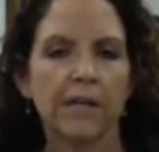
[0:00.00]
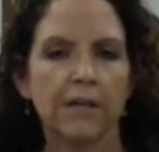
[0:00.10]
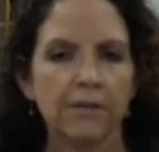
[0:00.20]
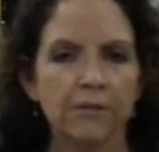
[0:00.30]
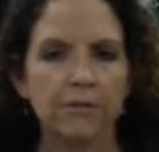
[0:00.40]

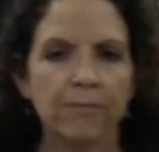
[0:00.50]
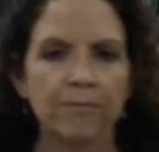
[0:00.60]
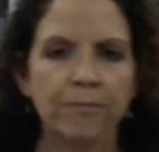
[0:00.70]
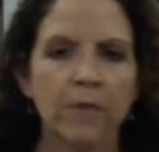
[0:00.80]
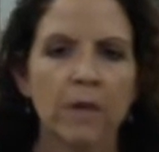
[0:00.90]
And
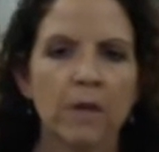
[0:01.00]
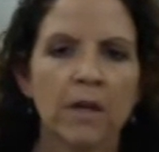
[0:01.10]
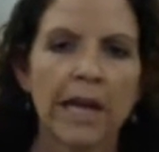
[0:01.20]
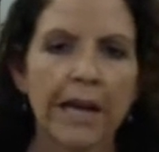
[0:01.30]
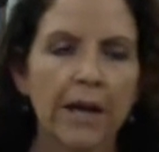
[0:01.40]

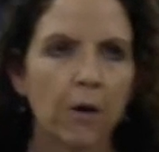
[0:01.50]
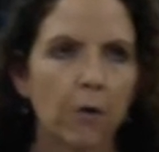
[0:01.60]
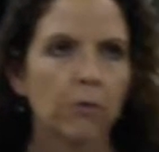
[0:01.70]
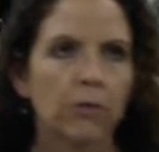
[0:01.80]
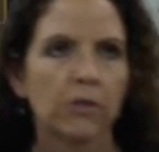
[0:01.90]

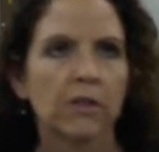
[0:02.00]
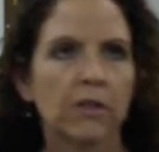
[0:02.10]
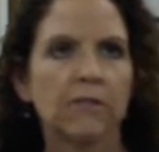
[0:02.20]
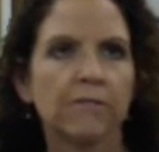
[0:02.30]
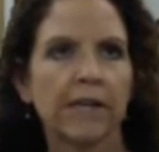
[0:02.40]
how you can
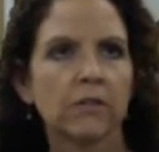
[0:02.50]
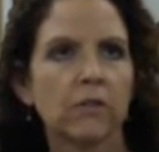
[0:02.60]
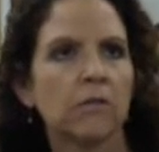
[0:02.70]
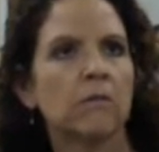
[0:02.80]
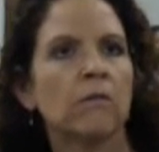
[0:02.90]
affect
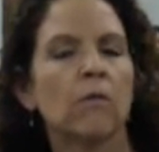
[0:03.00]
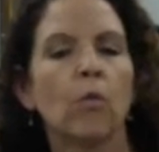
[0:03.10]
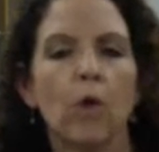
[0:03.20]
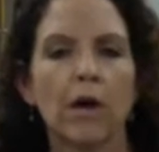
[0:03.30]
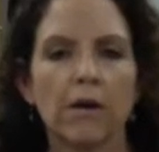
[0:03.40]

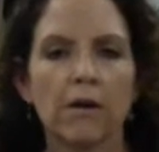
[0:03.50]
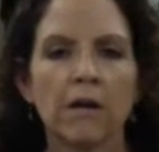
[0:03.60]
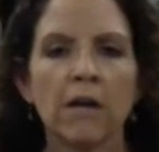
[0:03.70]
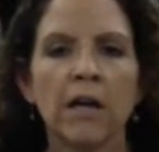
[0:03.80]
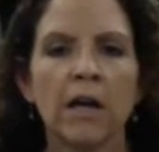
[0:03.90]
water
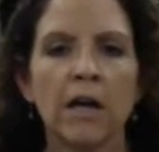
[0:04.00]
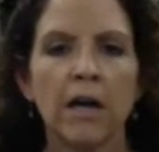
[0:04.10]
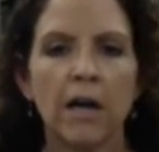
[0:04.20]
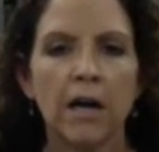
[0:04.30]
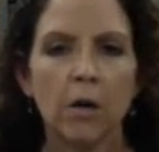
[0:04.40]

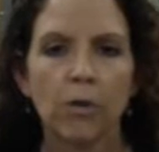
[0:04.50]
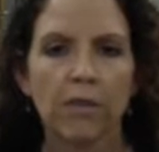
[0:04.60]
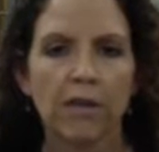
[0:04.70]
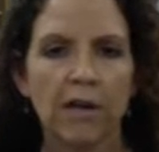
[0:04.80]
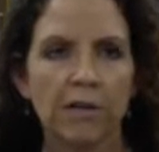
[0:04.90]
with
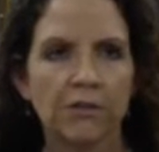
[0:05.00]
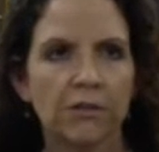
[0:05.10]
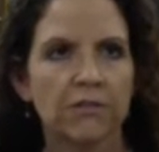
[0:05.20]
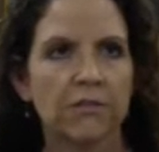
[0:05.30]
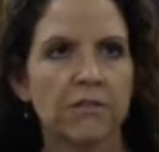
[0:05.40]

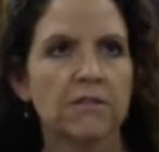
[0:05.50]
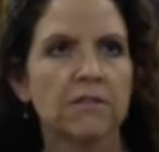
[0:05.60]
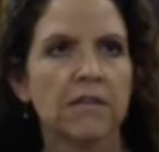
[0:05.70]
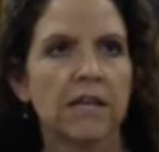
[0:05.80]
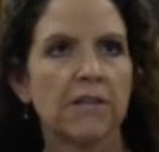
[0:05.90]

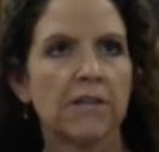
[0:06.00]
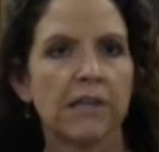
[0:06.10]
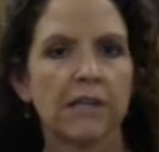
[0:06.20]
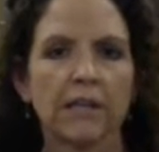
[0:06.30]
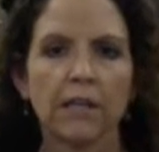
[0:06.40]
consciousness and
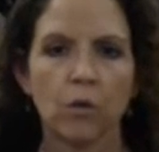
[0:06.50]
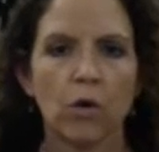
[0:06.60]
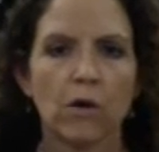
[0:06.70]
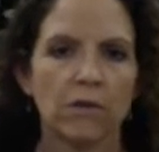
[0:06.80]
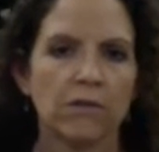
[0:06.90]
thinking and
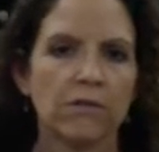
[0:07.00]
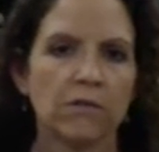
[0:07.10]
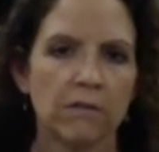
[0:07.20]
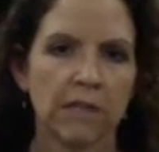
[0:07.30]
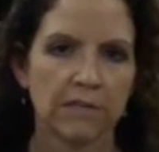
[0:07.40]
words
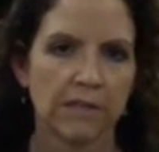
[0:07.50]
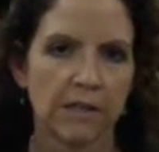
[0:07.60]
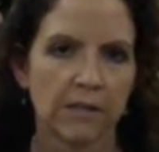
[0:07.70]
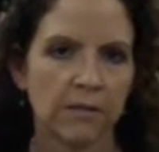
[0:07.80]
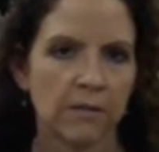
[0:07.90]
and
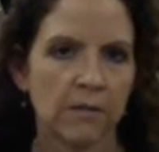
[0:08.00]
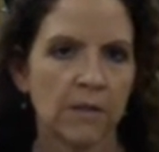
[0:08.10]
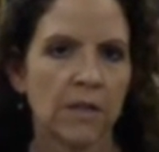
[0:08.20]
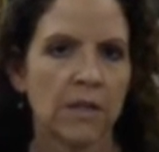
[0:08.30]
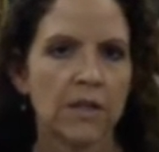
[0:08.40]
such.
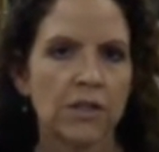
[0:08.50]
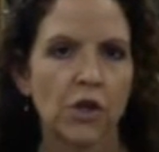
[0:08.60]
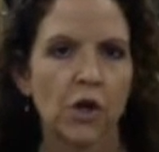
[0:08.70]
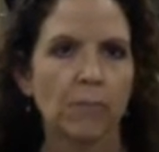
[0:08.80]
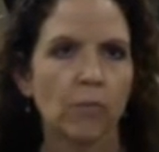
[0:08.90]
So
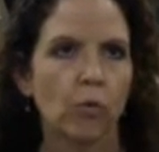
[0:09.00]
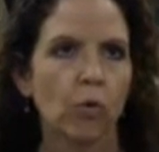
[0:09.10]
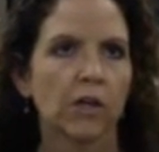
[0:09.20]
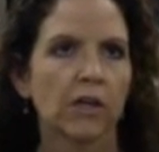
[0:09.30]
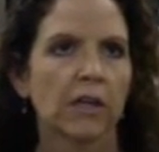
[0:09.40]
I'm
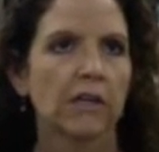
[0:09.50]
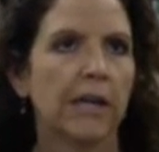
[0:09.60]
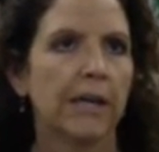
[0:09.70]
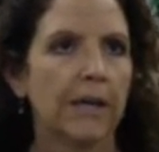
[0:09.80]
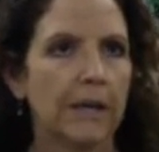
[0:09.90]
working on
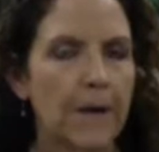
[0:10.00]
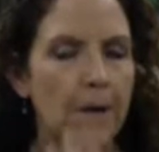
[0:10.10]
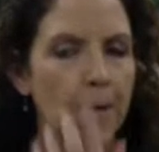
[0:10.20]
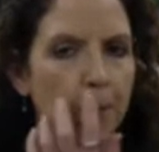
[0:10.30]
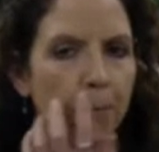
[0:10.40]
that at
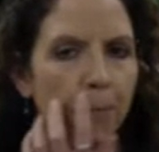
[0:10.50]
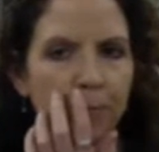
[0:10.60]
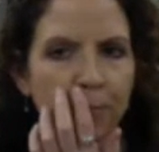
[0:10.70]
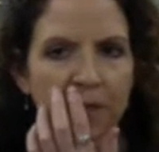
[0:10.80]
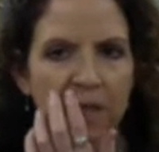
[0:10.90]
home,
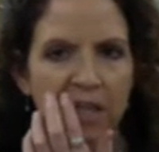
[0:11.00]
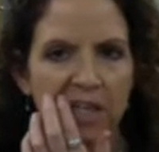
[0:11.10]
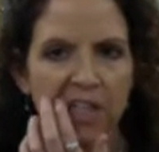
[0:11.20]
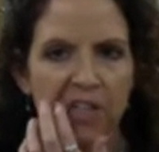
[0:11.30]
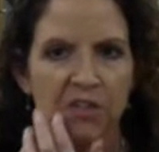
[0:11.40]

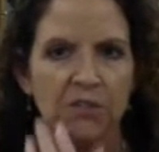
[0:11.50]
and